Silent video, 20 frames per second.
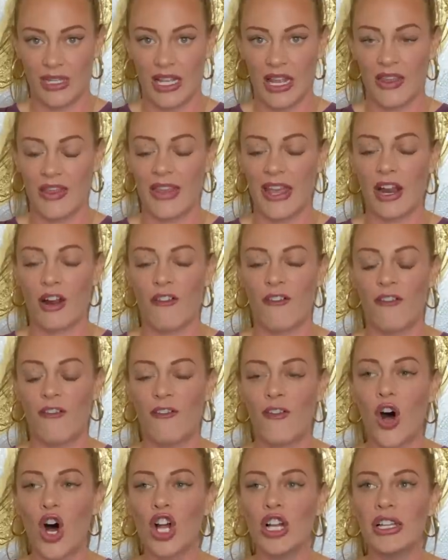They are
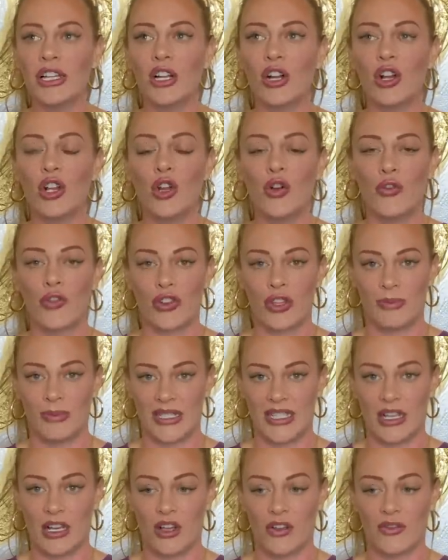falling all over
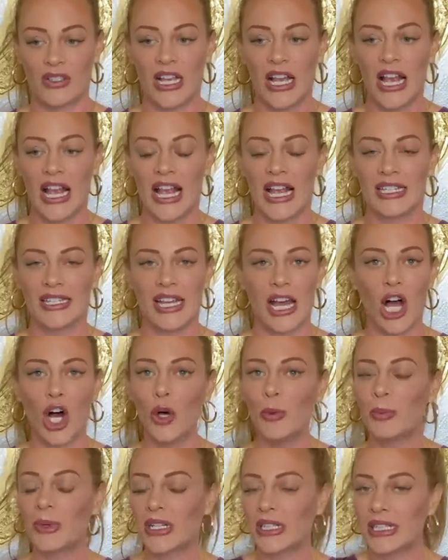themselves to
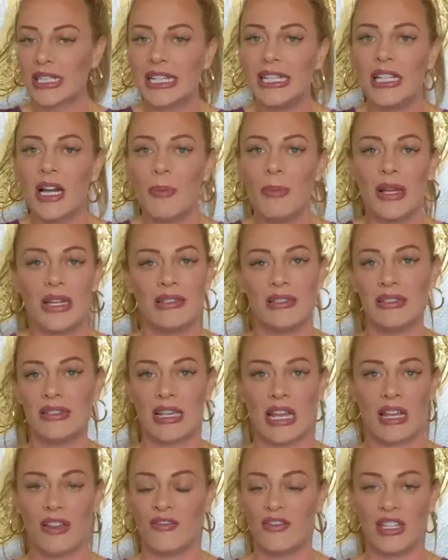help clean up and
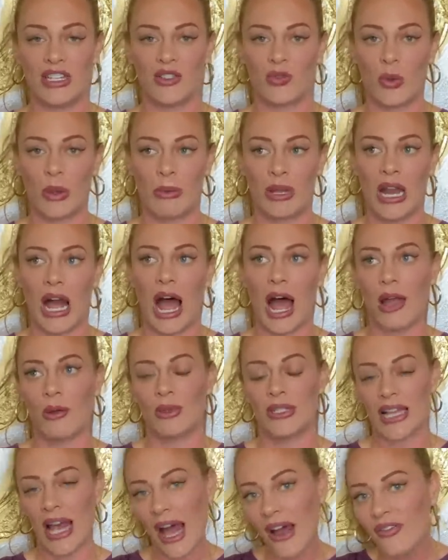save these women. I
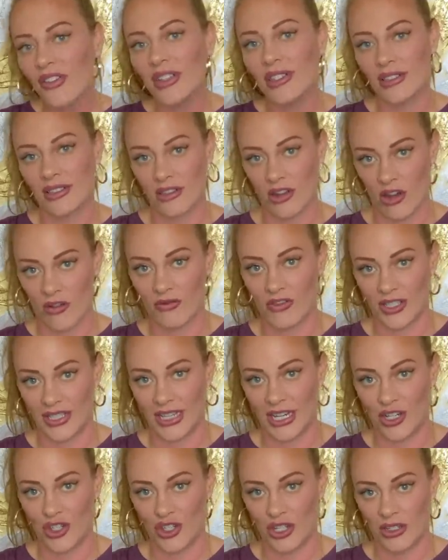was having this
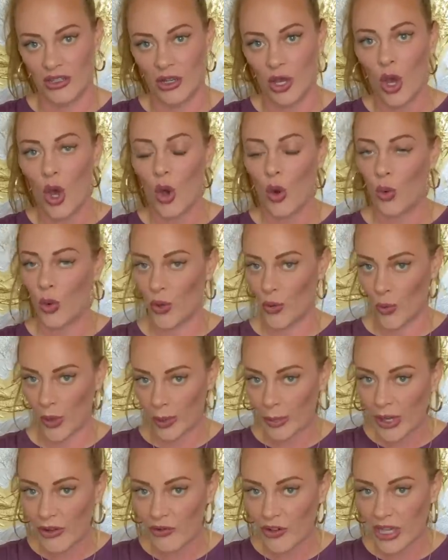conversation with one of
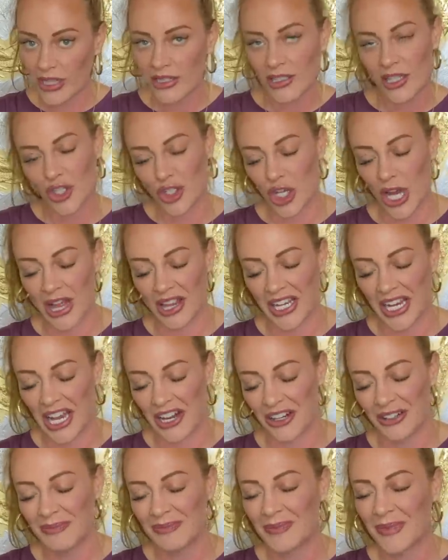my friends, a
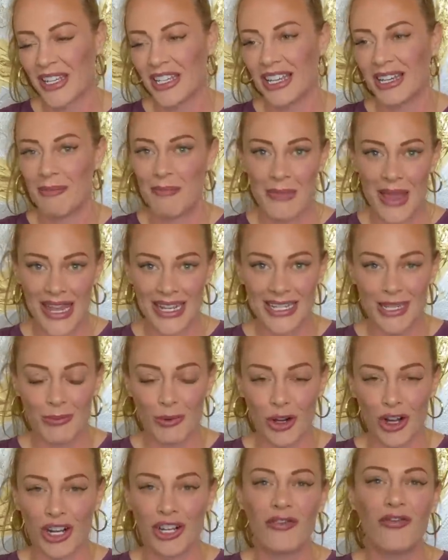shalligator, Mandy
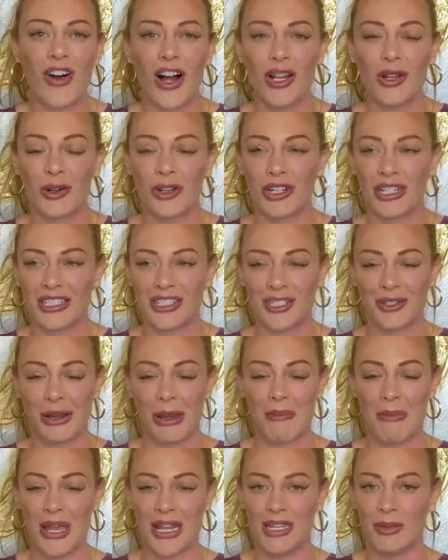Brooke. Follow her on
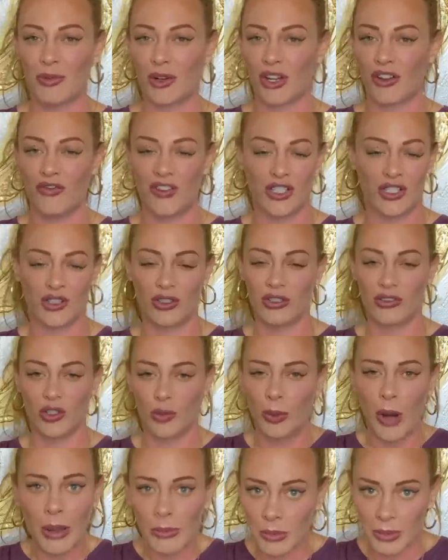Instagram, Mandy Brooke Official. You
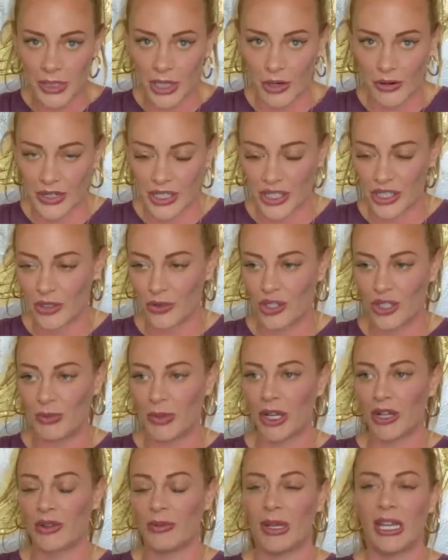probably already do. She's
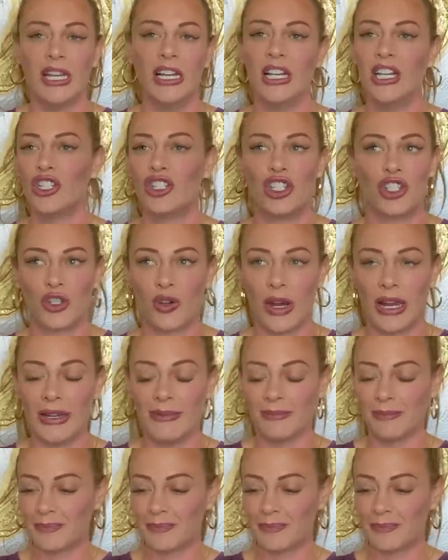bigger than me. She's great.